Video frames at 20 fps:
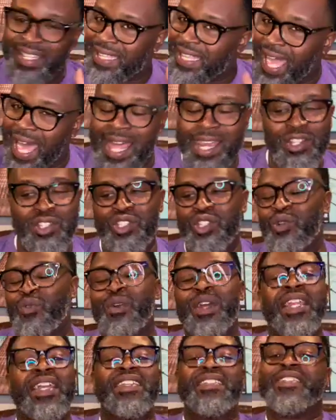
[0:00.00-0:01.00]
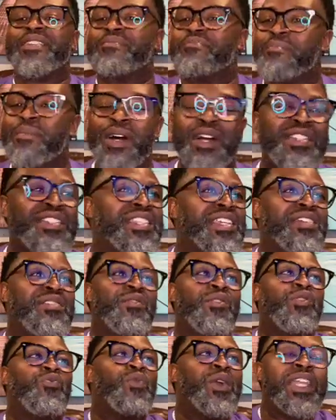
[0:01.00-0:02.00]
Gotta do it. It's a must.
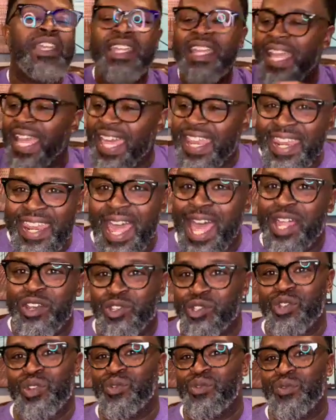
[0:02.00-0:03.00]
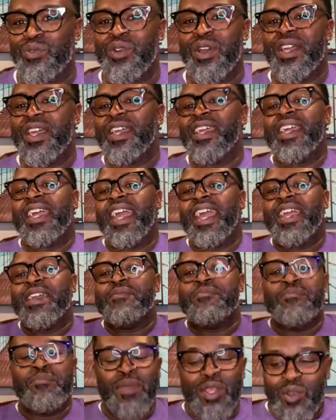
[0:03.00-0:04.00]
We cannot do a
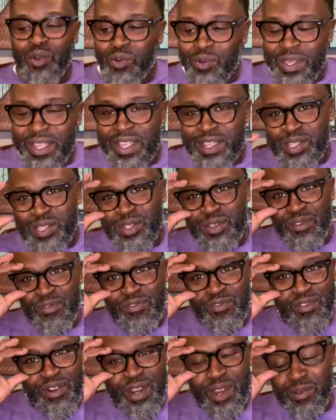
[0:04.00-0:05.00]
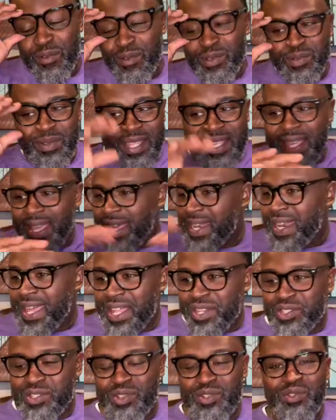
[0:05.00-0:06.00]
Middle Eastern fragrance. We
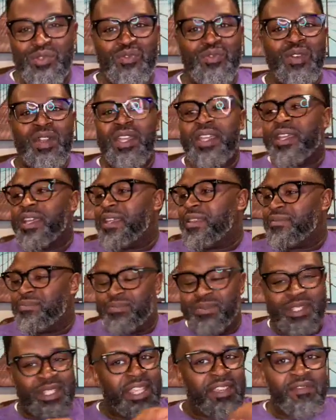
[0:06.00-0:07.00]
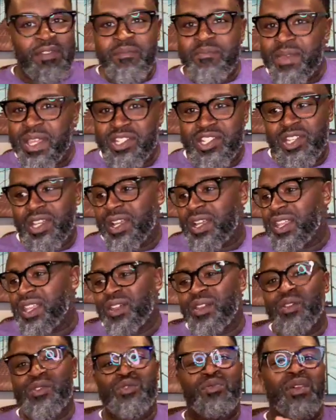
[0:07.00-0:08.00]
cannot even mention
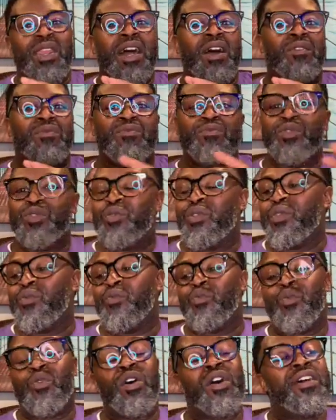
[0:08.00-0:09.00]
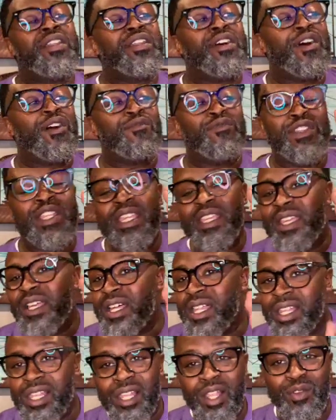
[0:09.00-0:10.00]
clones without doing one of the
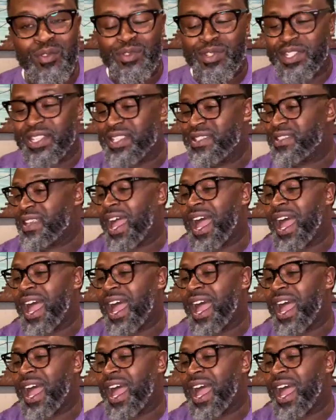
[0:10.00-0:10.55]
closest.